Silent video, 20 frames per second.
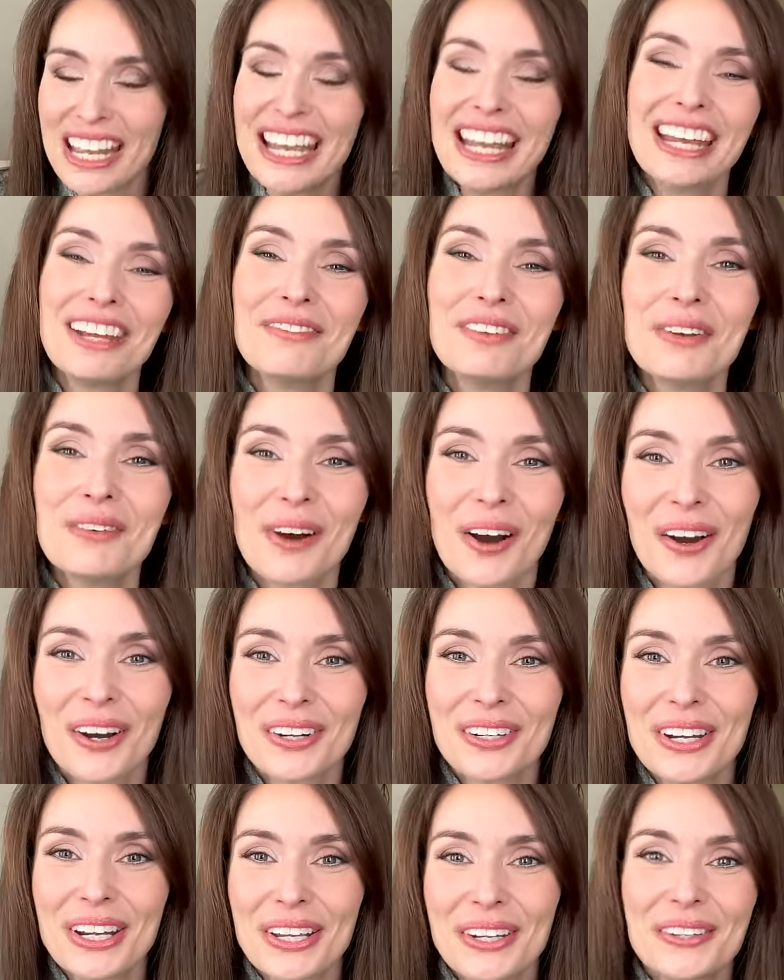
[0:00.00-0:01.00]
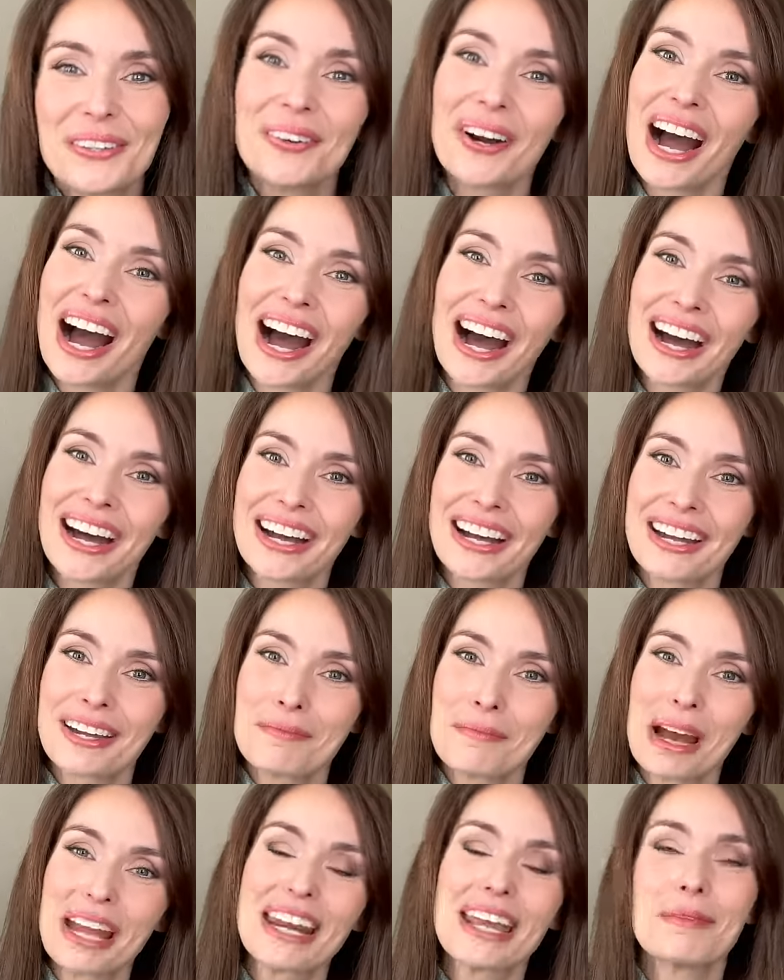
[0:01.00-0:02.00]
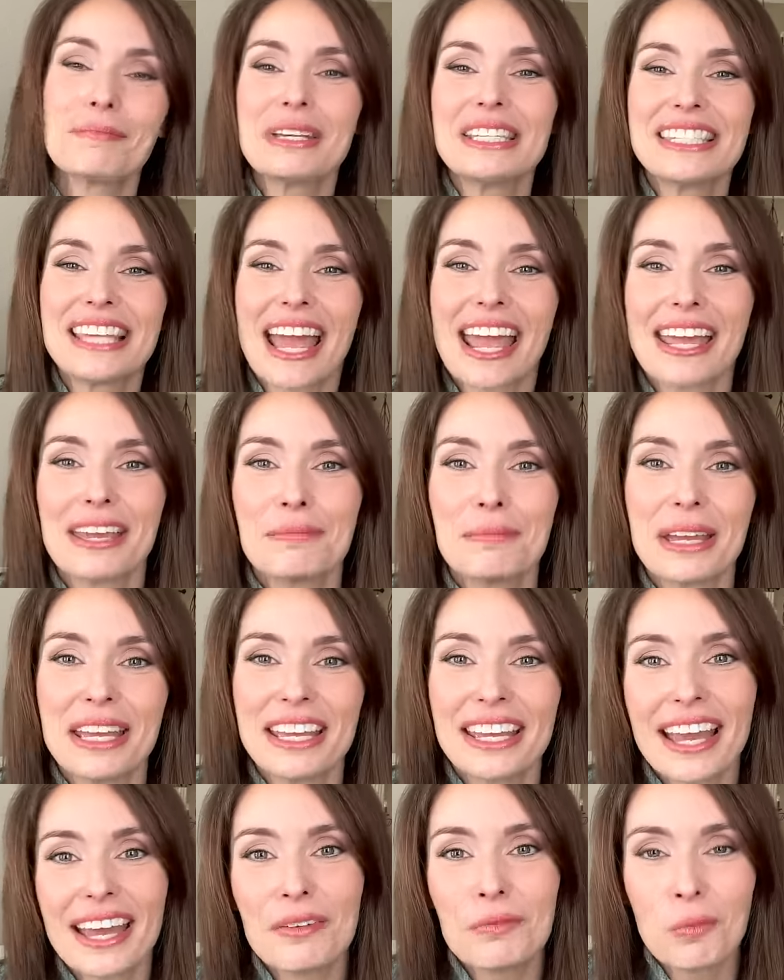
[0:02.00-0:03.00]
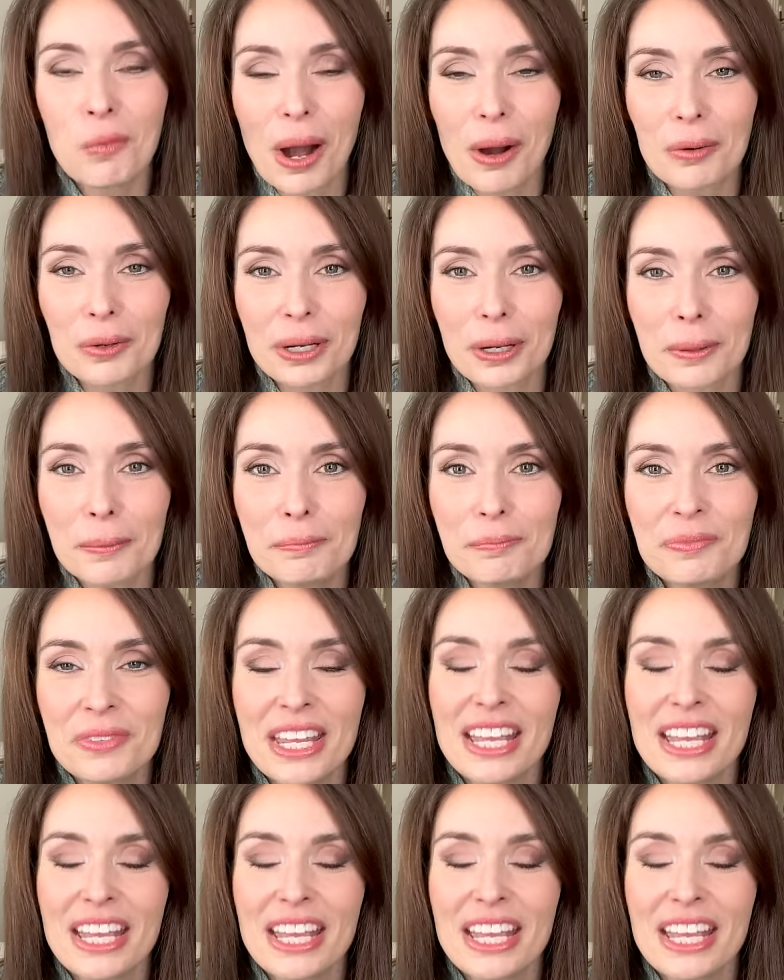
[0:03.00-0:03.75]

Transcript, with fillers: If you are new, hi, my name is Amy and welcome.